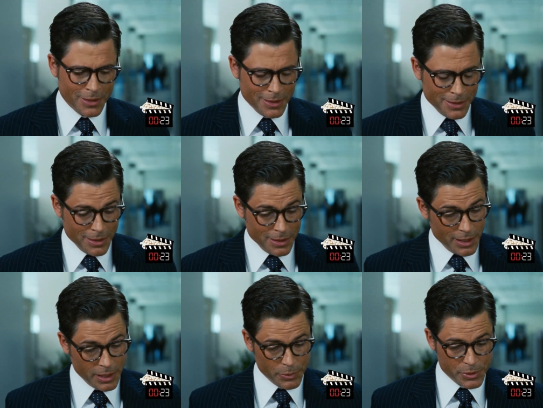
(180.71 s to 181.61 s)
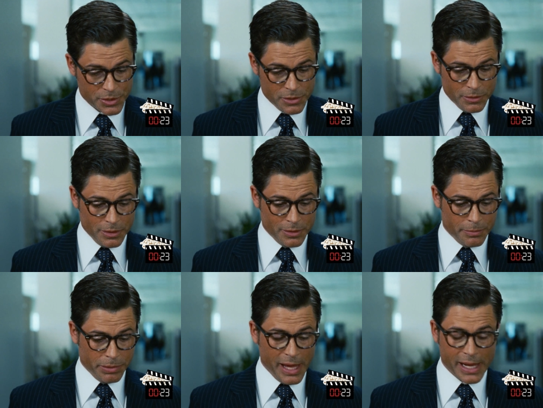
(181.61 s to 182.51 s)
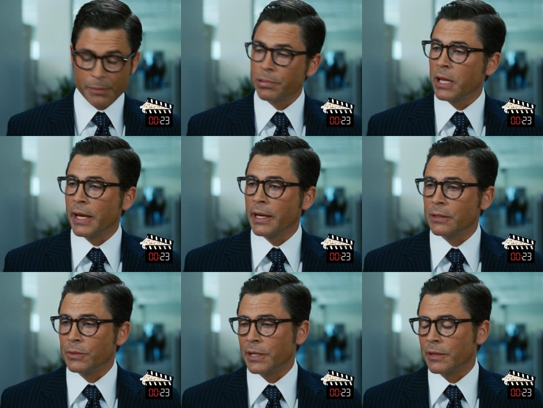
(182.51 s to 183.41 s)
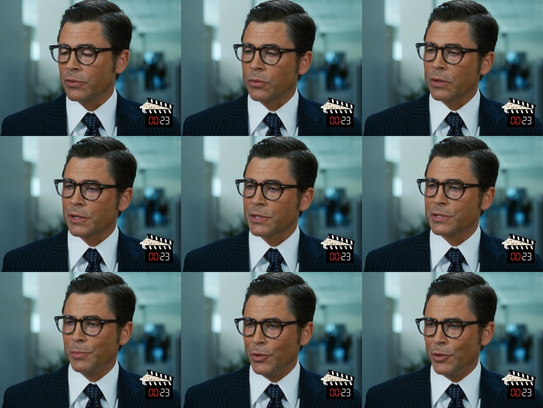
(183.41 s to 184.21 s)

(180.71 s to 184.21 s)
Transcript: humiliated Mark, calling him a crappy writer.